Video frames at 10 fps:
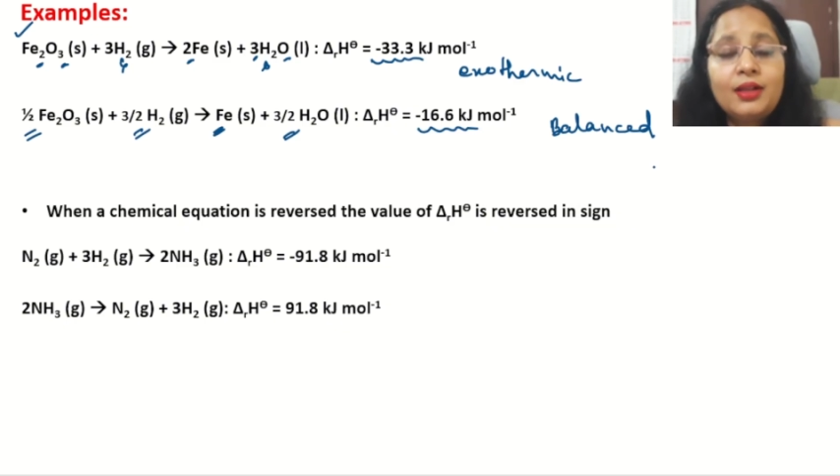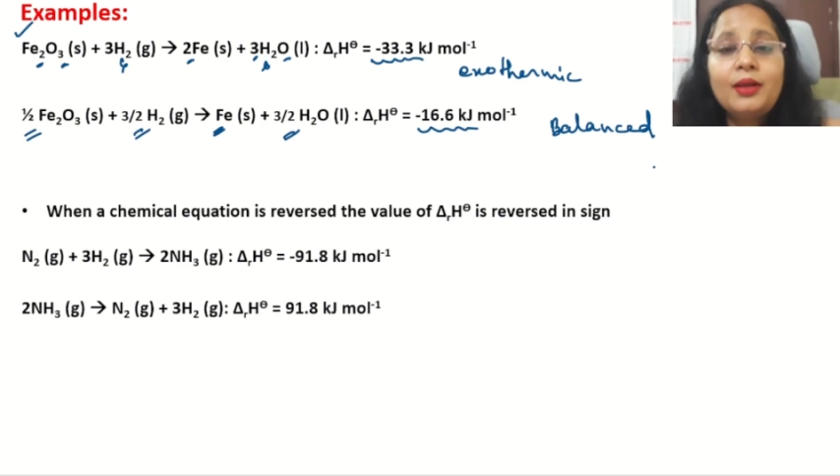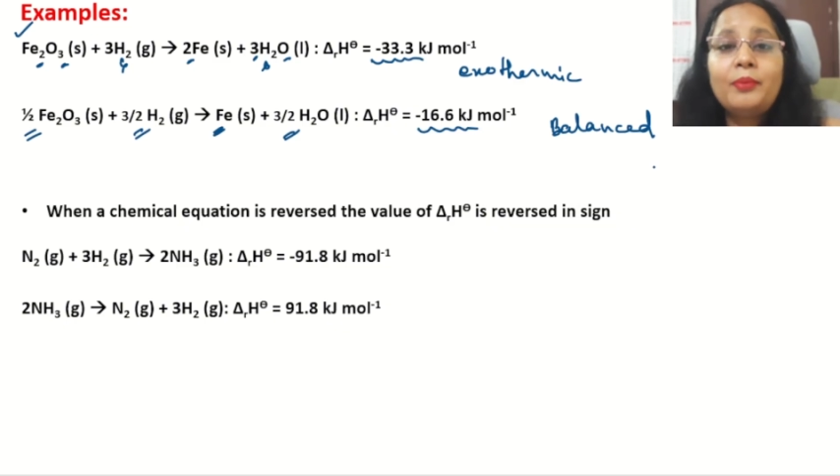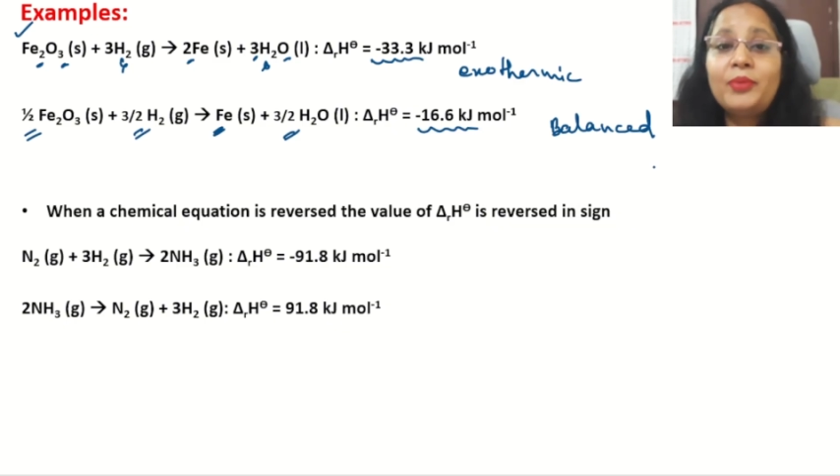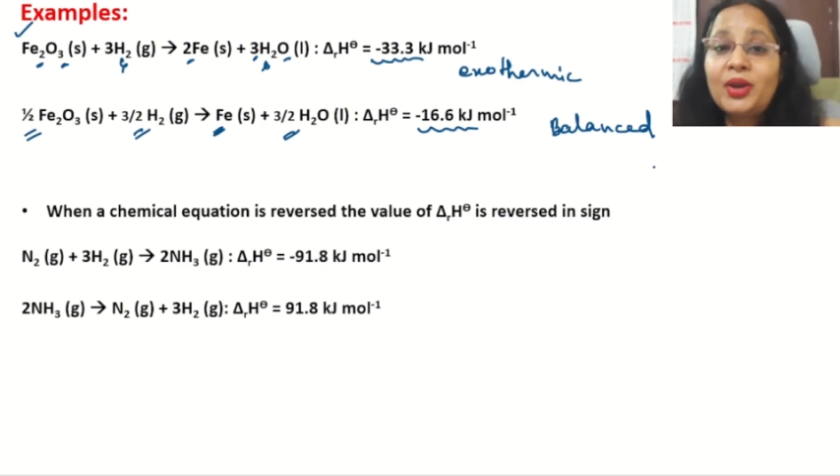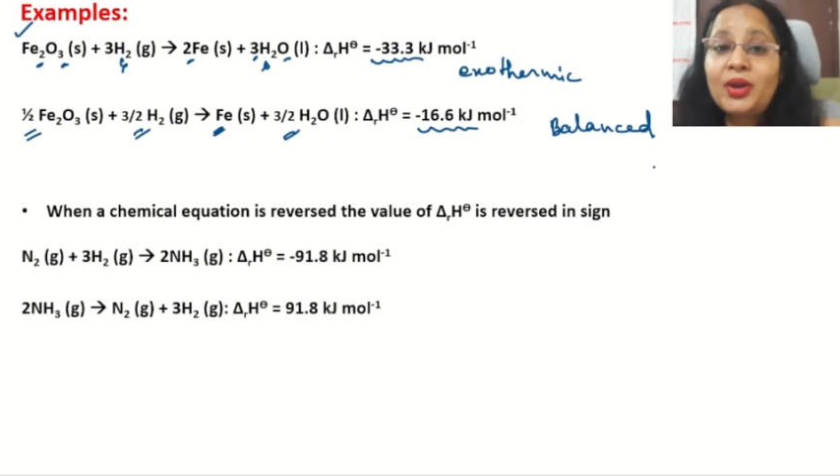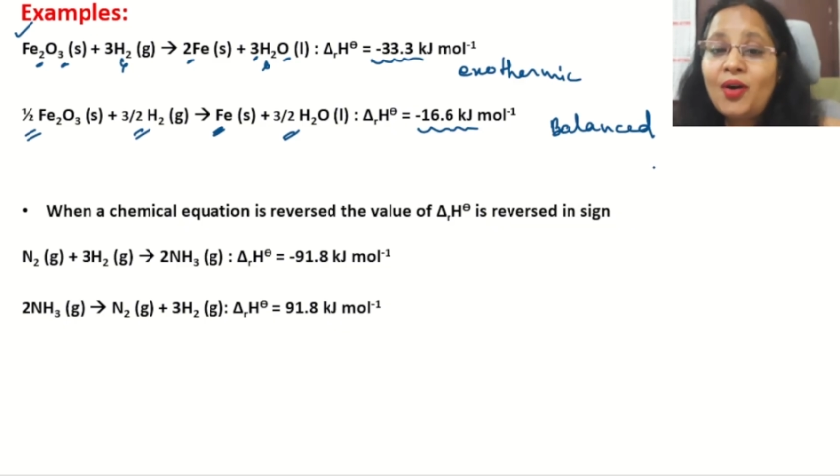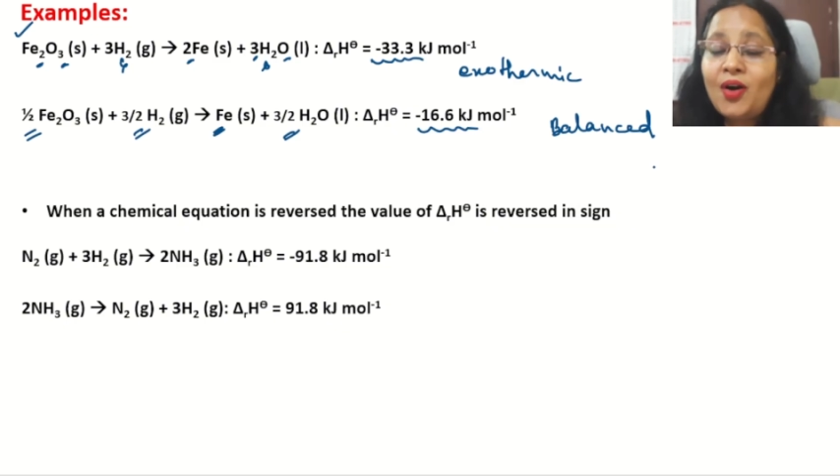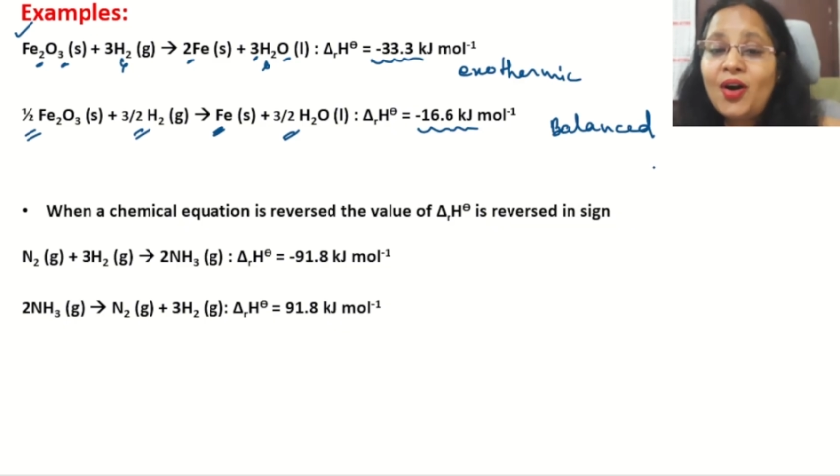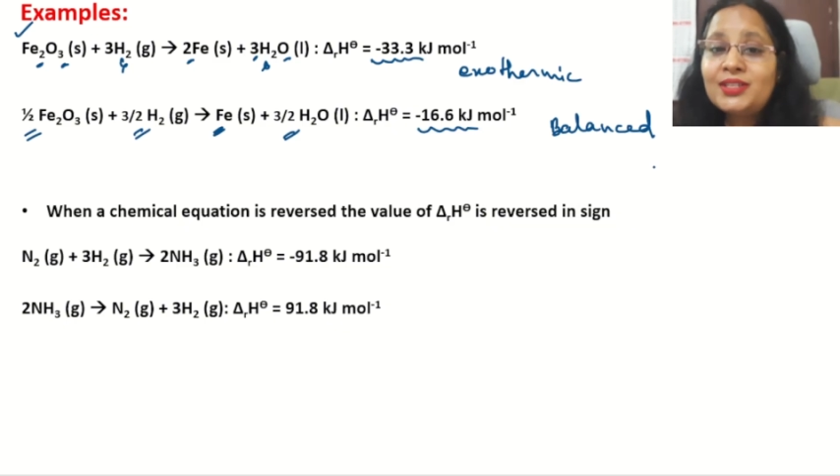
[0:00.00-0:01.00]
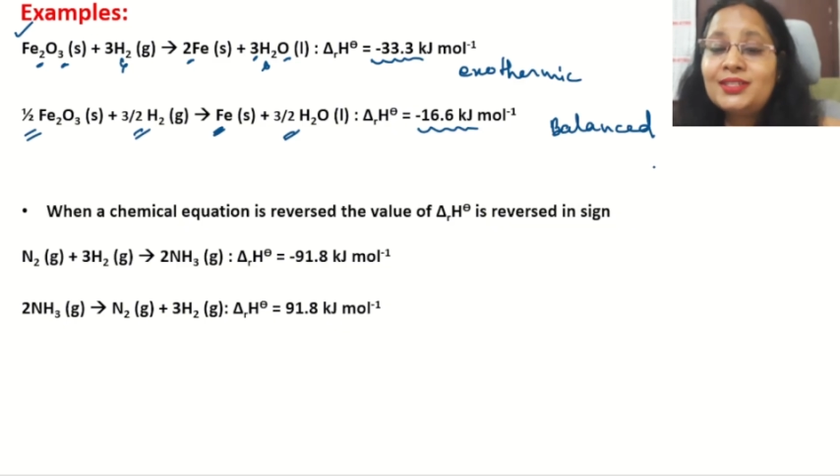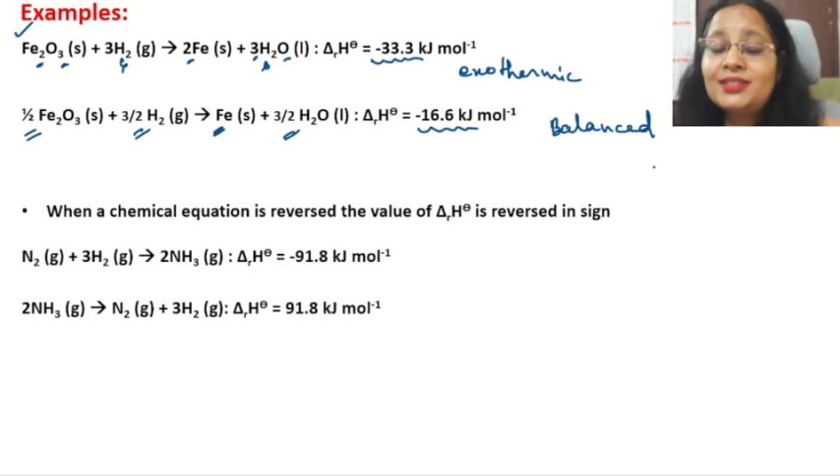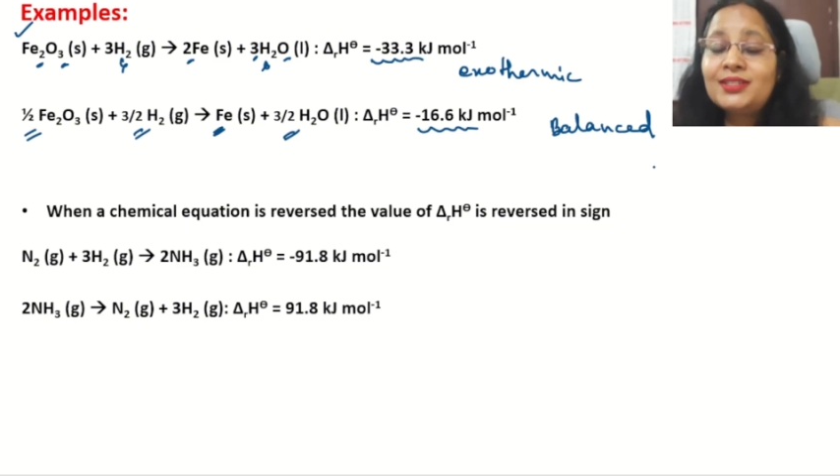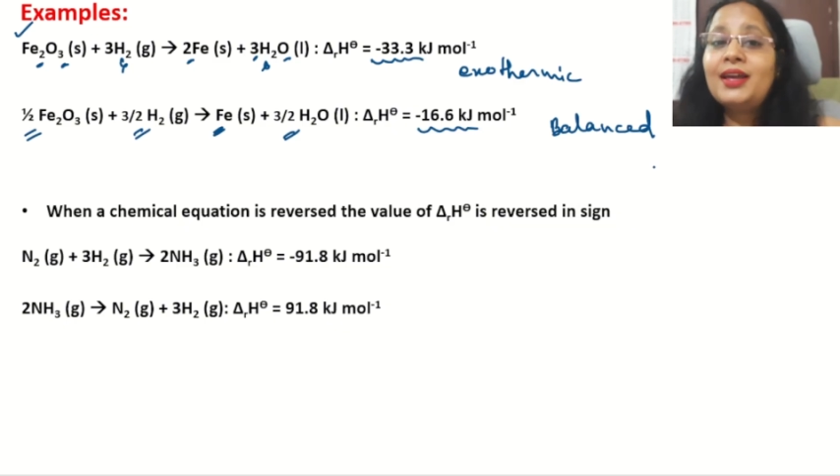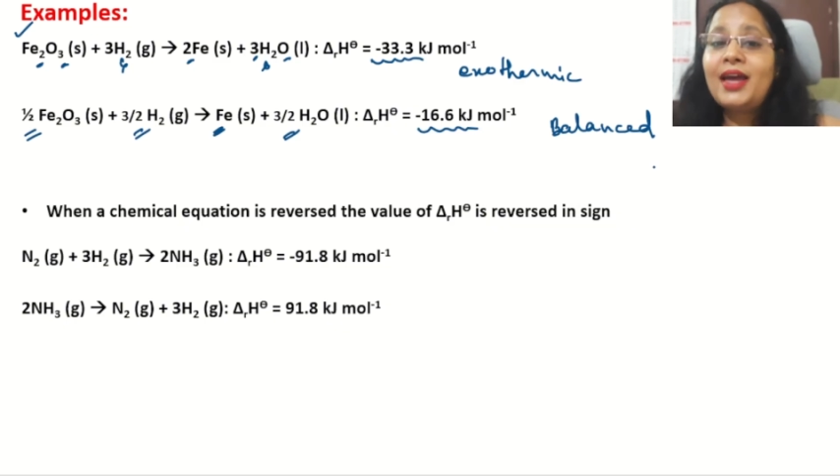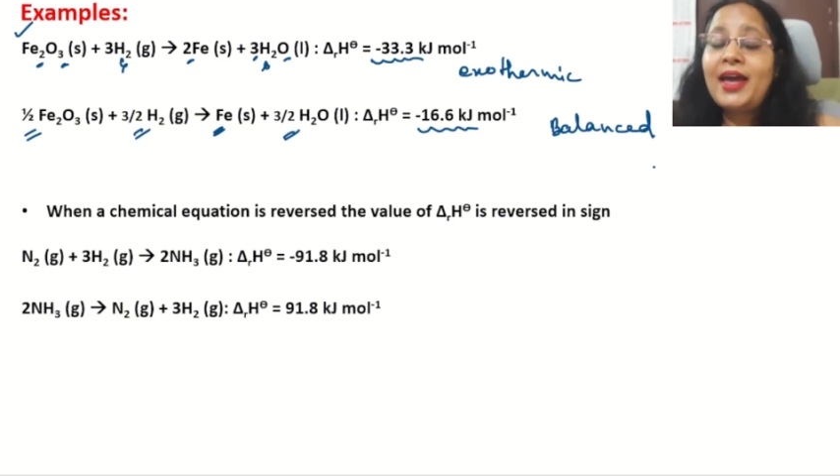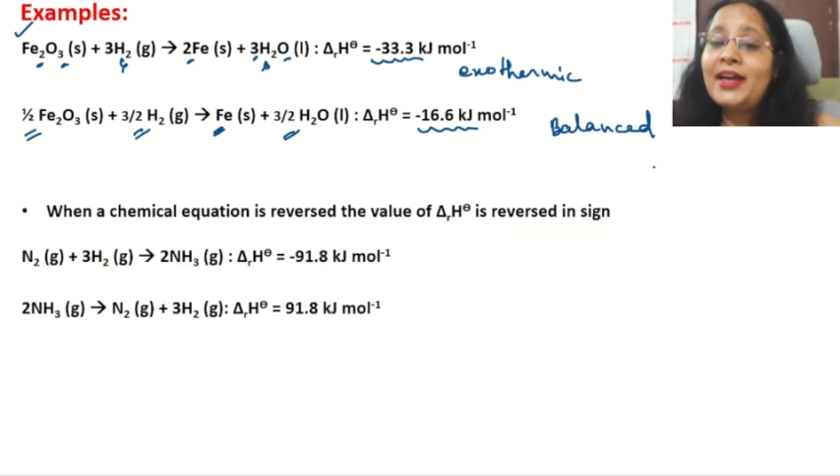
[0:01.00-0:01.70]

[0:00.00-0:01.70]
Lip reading: Because as